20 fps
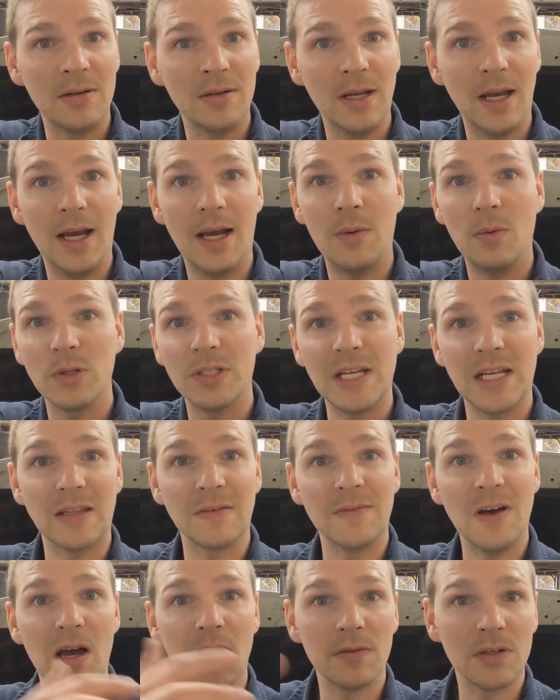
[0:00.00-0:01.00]
We'll take the
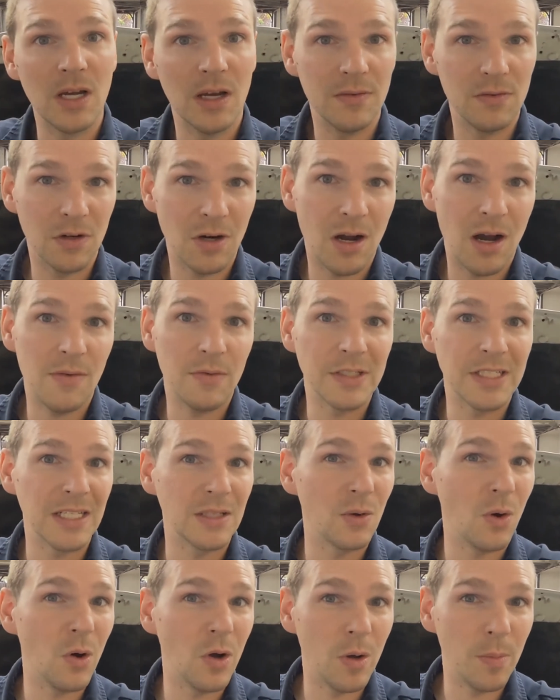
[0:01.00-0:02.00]
valve cover off, we'll take
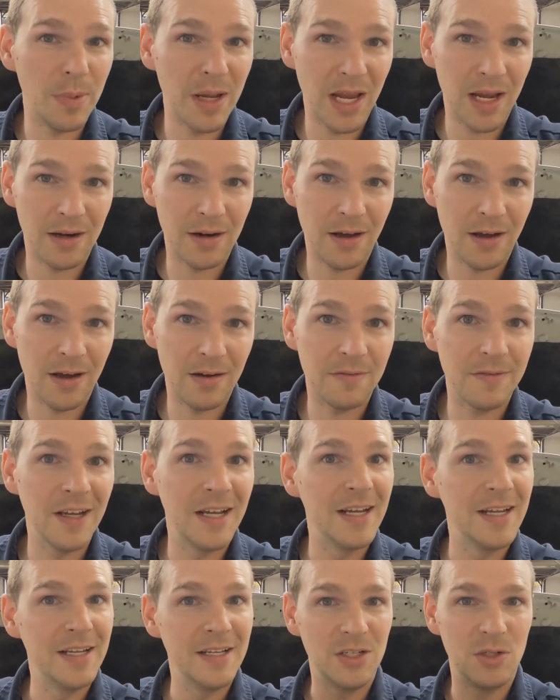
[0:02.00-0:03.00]
the oil pan
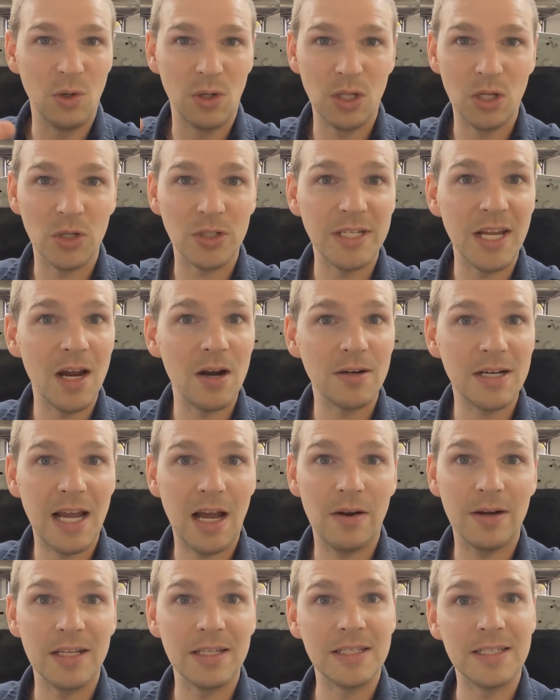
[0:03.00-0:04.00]
off, do a little tear
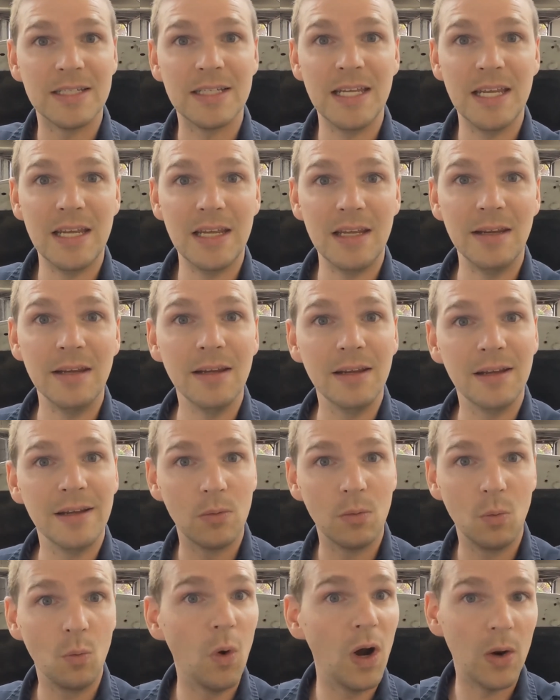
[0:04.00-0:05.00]
down and see
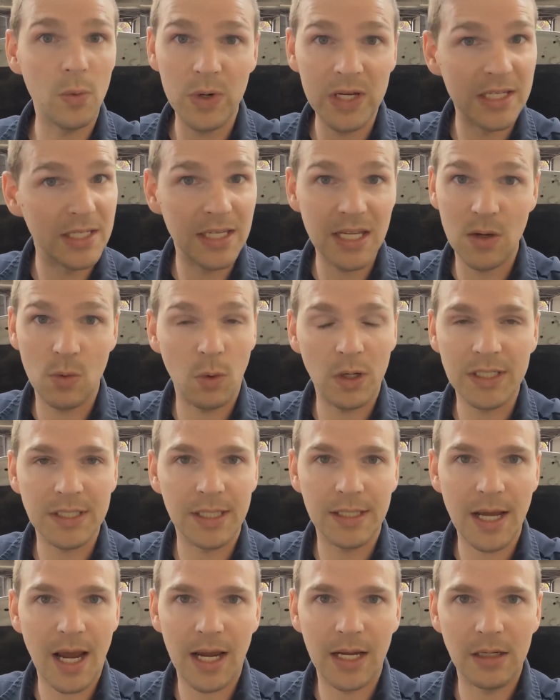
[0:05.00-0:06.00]
what we see. What's the
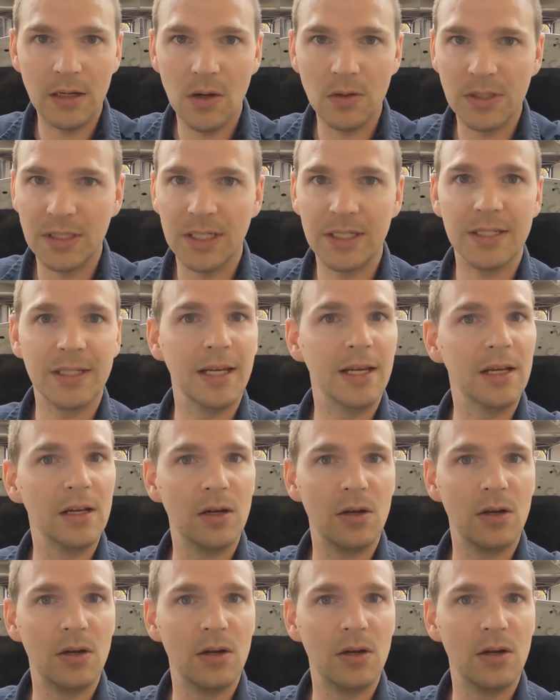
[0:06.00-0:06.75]
diagnosis?